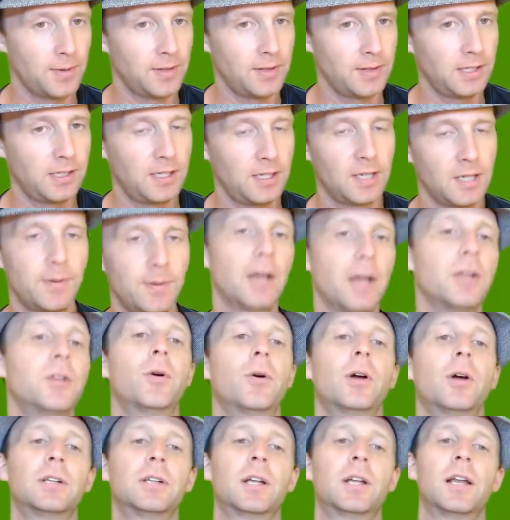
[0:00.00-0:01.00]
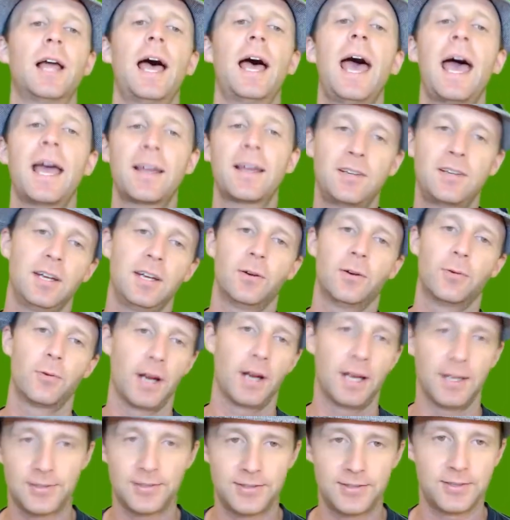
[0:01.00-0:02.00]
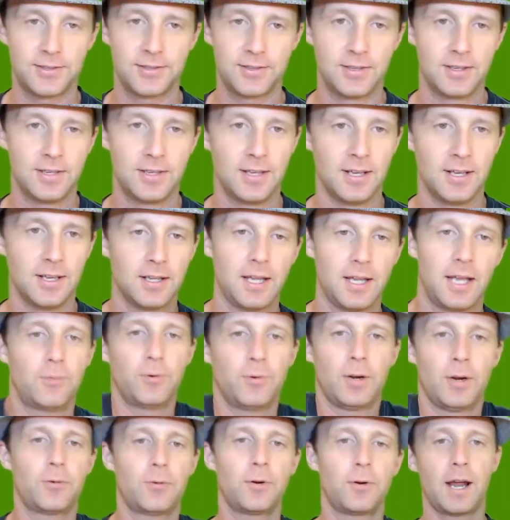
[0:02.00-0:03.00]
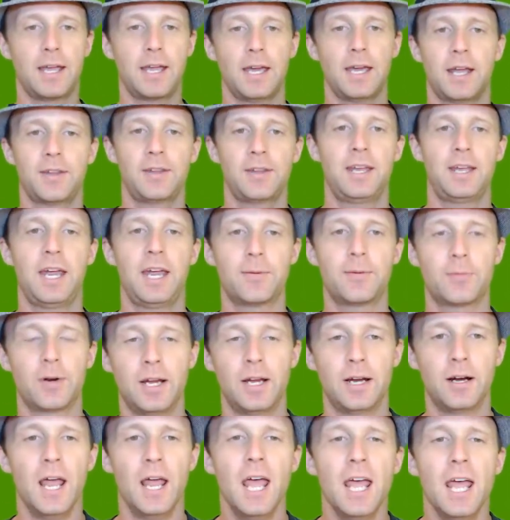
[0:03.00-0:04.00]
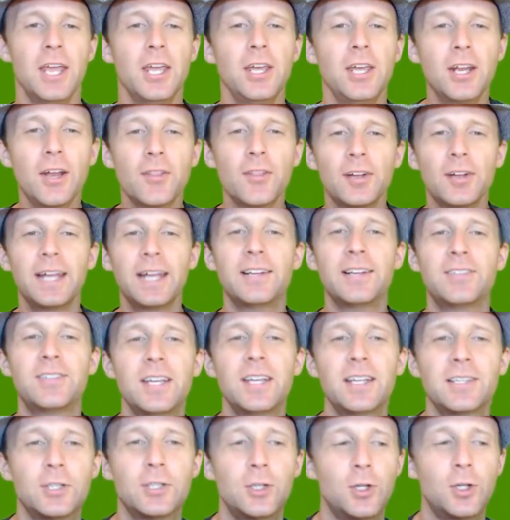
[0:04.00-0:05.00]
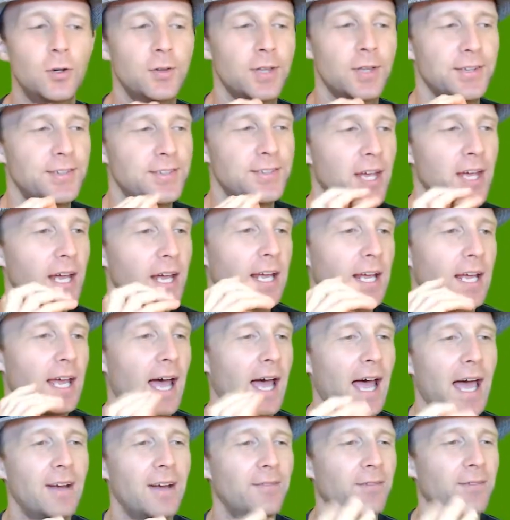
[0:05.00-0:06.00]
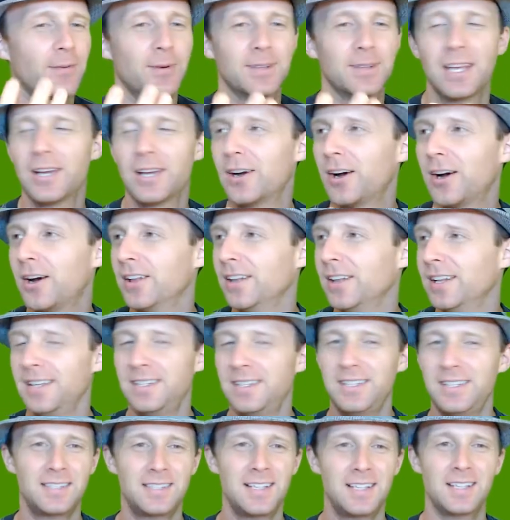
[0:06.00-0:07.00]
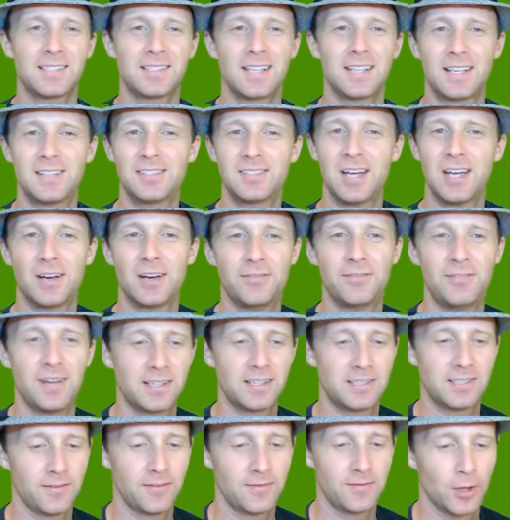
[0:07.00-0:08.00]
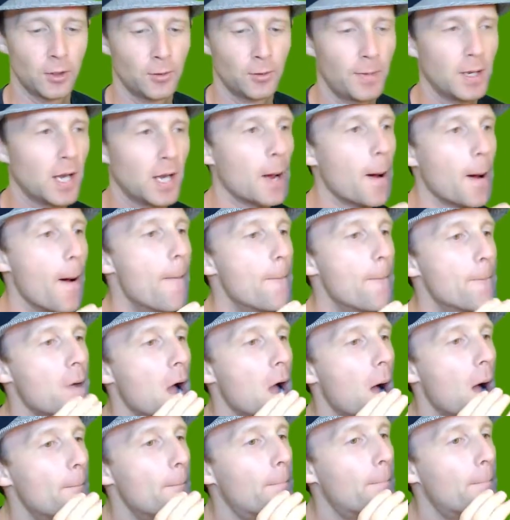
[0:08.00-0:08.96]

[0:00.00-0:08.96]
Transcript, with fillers: I've been thinking about doing little acting rants like like where I get on the camera here. You, you know, the latest thing is to do this. I don't know what they call it. It's it's, it's like sound effect stuff. They'll be like.